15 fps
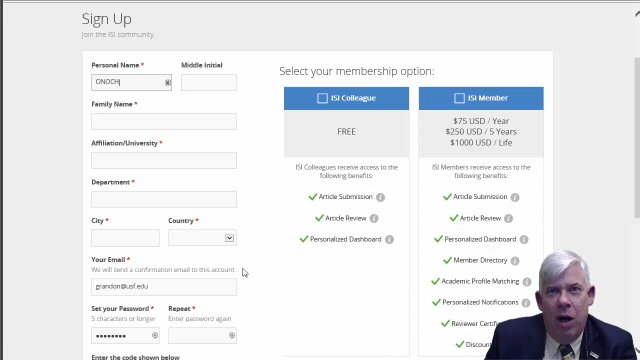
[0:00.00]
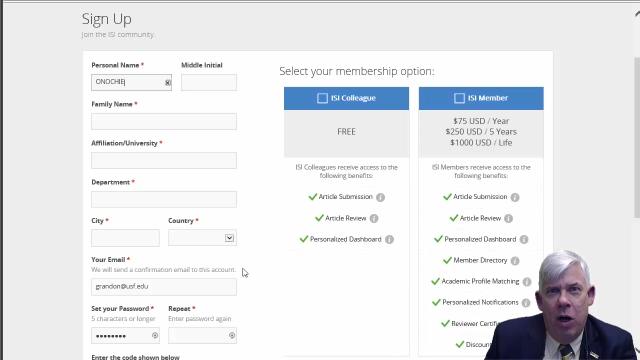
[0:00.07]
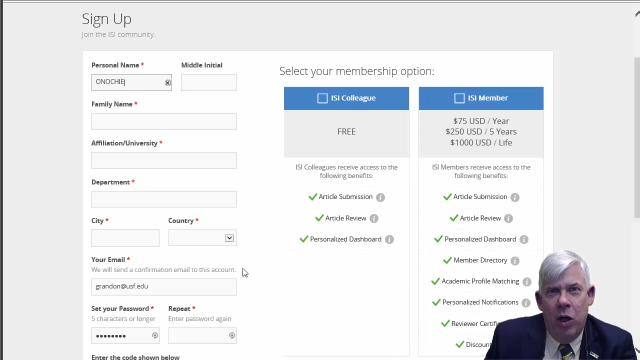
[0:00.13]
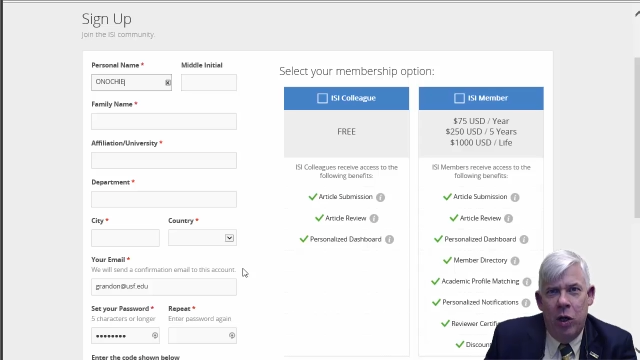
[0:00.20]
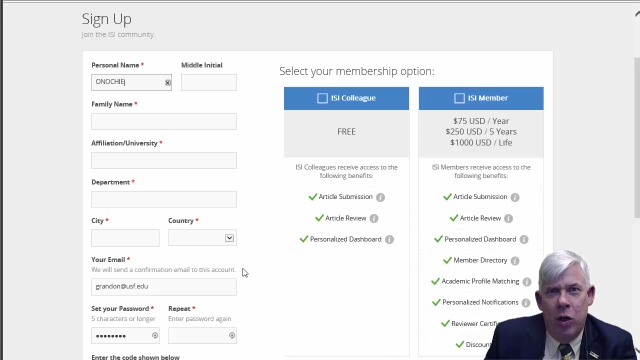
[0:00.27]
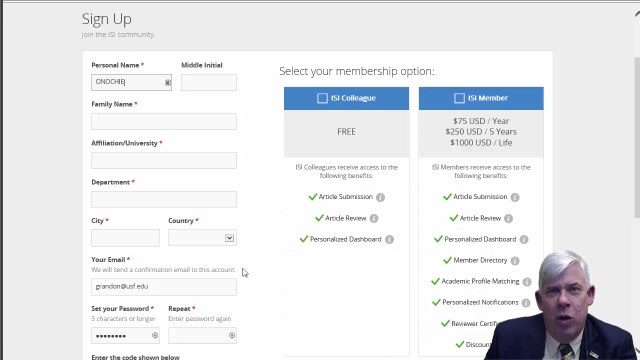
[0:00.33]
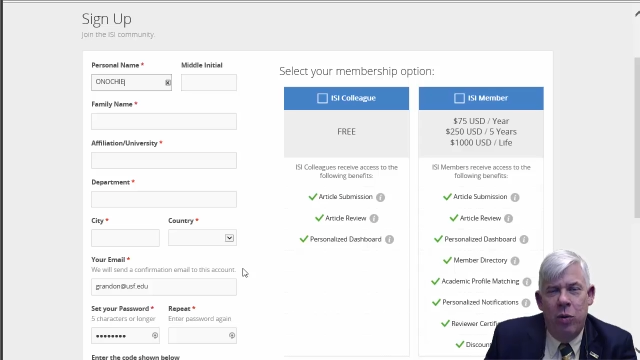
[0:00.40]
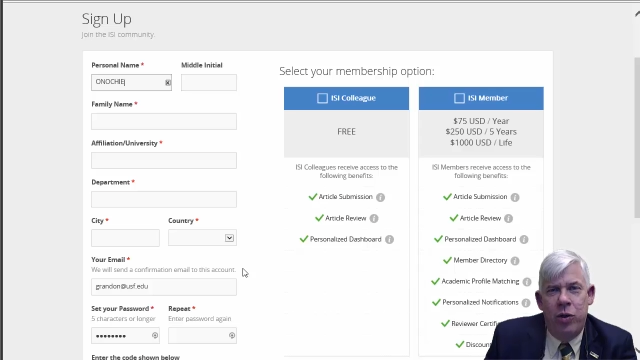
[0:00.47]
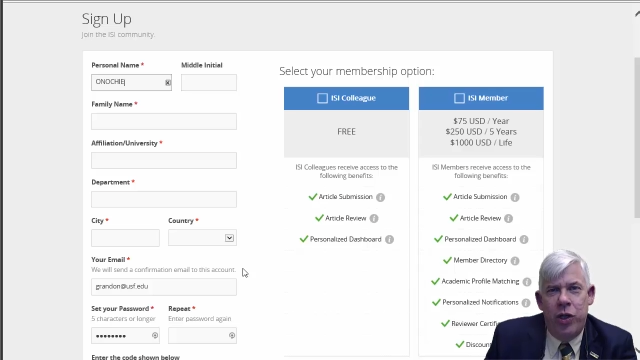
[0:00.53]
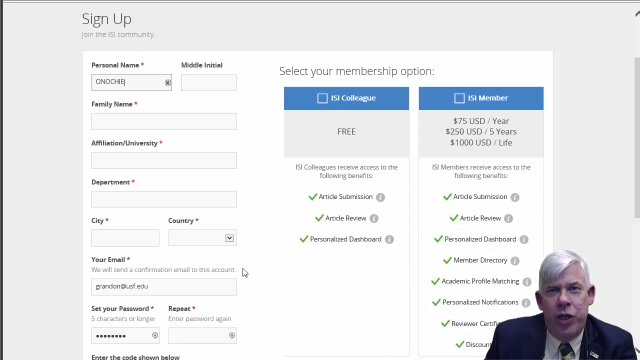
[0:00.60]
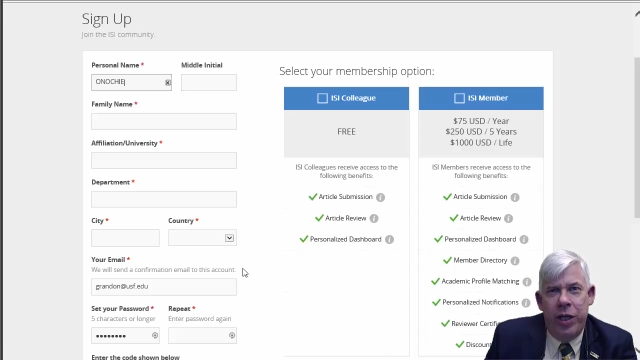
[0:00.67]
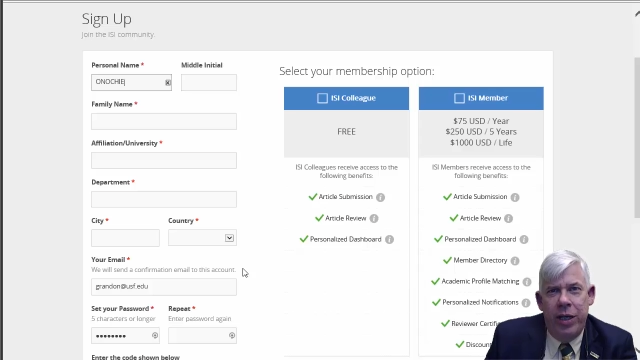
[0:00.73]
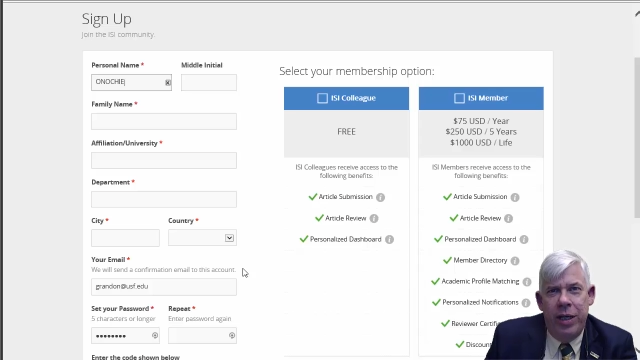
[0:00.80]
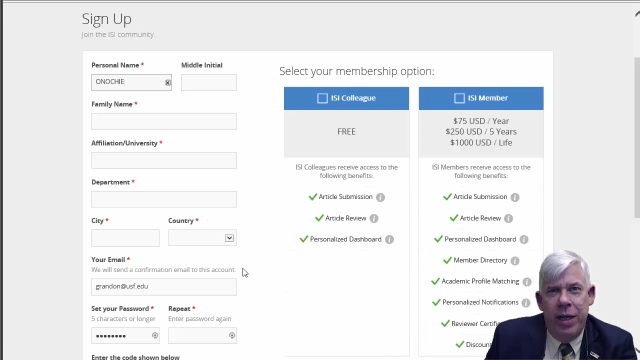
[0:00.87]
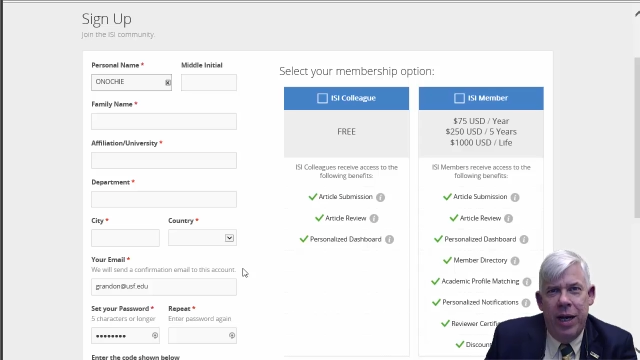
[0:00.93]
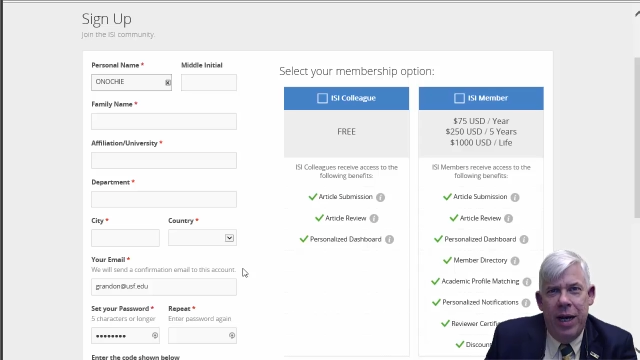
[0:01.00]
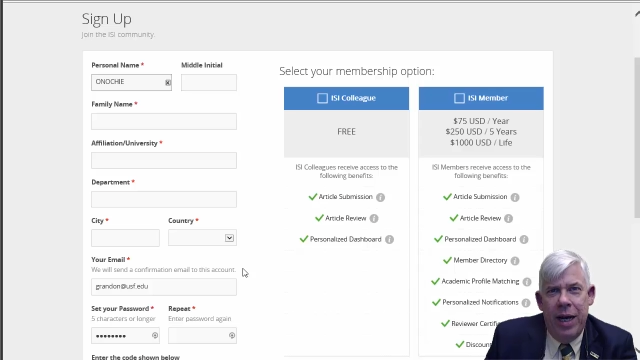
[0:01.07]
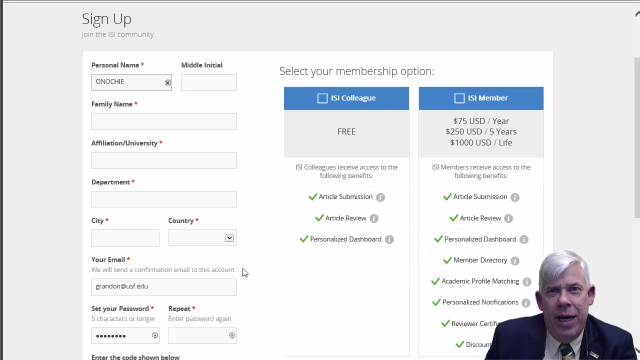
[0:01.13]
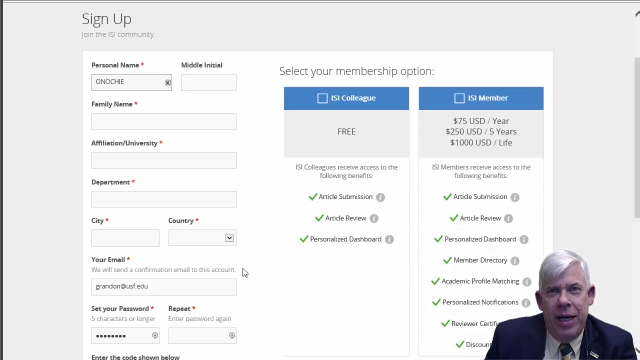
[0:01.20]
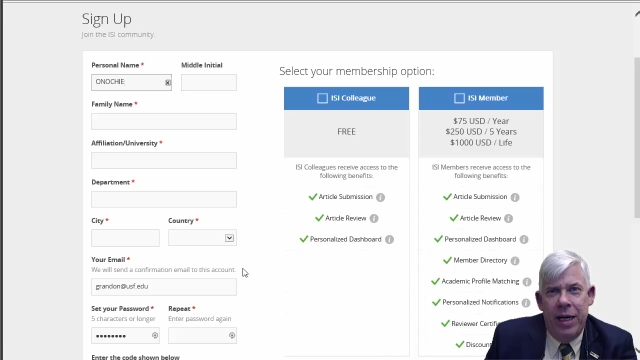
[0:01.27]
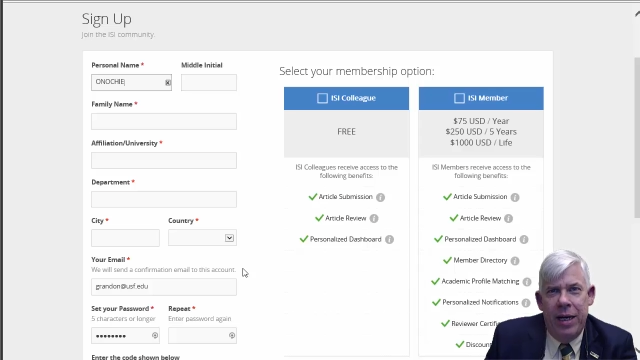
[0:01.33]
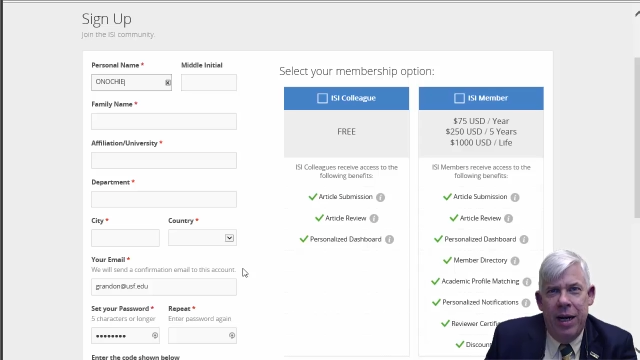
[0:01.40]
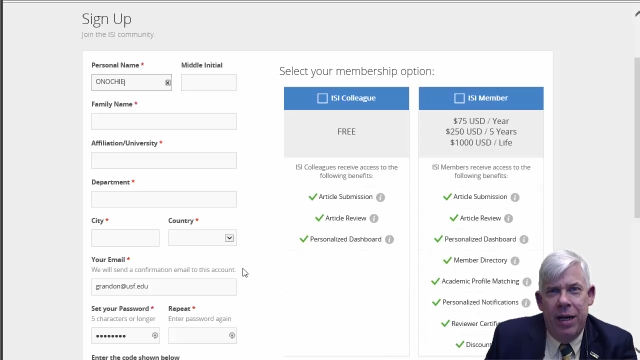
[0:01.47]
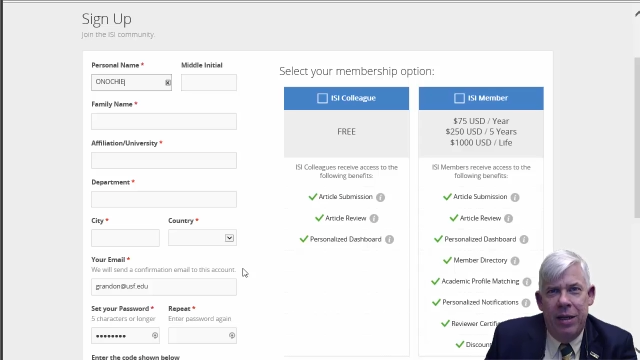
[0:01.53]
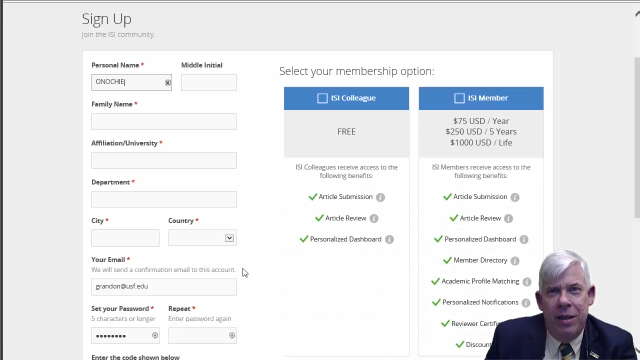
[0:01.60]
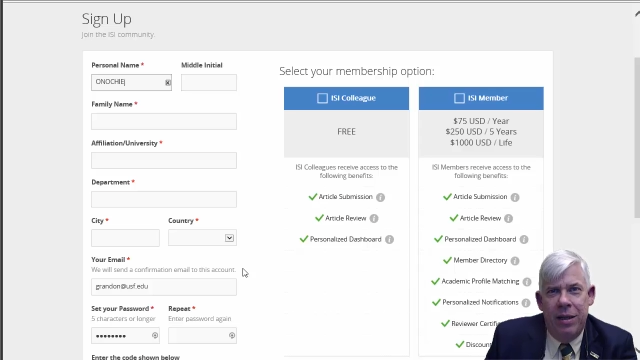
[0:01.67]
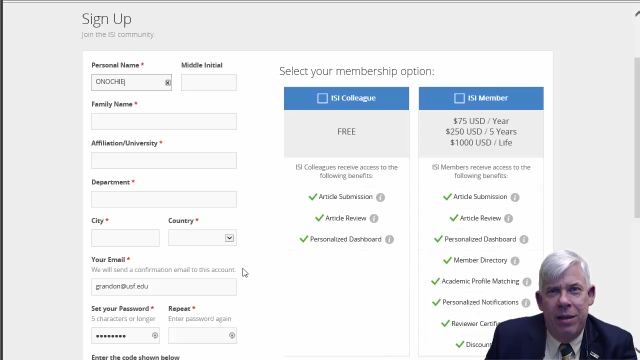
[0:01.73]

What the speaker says: Anochi, a